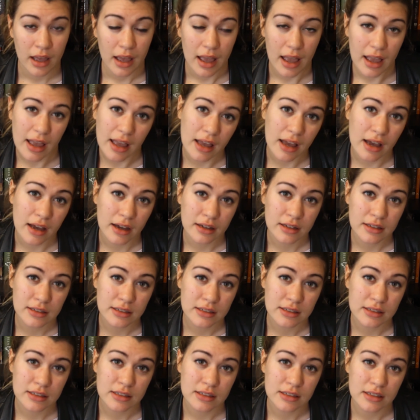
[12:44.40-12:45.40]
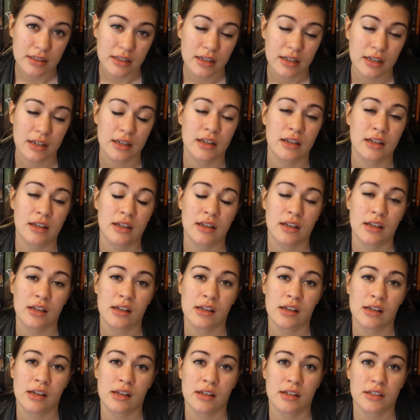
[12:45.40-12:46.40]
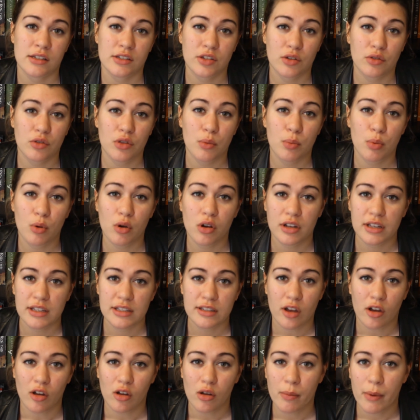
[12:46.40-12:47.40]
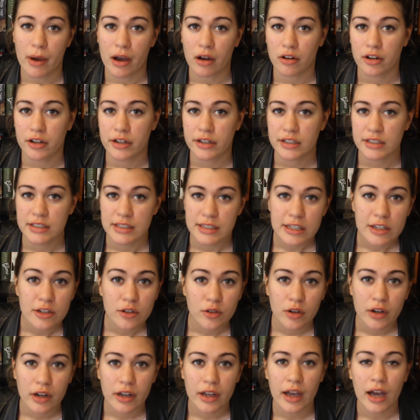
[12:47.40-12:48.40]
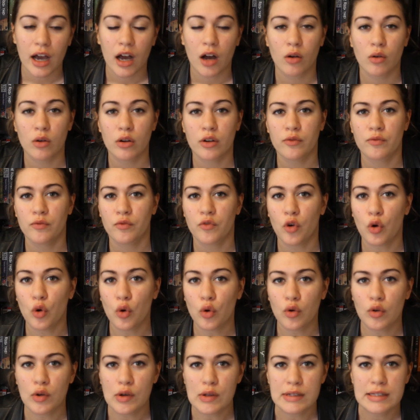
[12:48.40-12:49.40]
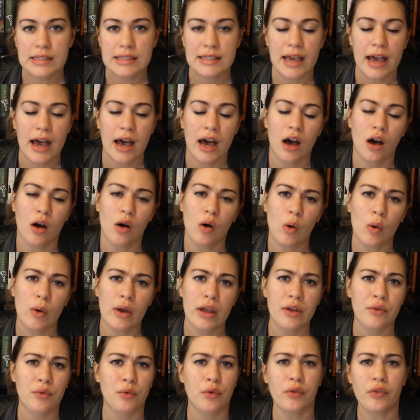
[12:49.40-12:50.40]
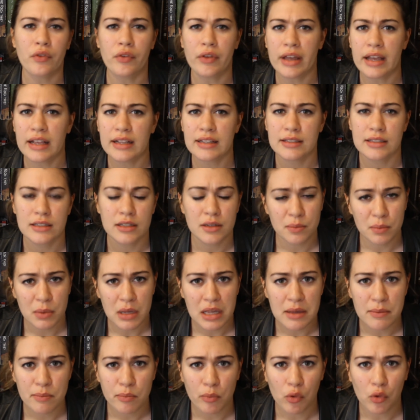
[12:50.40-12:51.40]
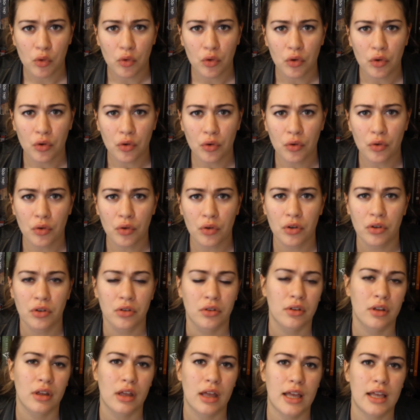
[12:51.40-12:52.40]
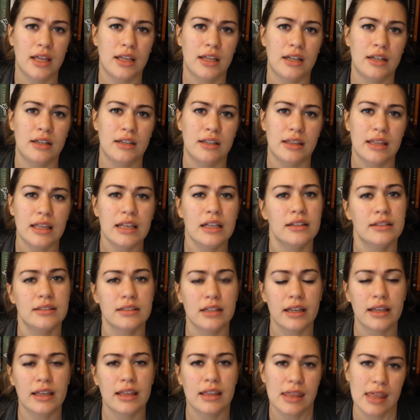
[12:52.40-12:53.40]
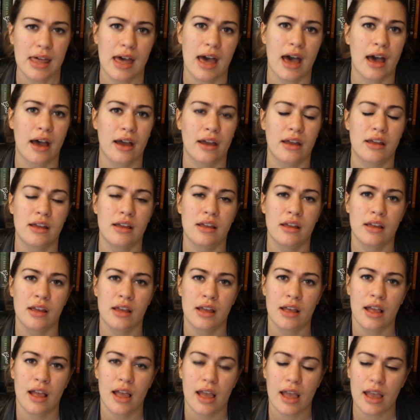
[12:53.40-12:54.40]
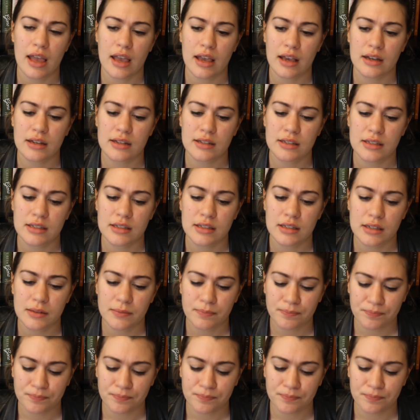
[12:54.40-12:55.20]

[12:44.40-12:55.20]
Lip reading: And so the book is all about her secret, how it unfolds, how it relates to people, and things like that. And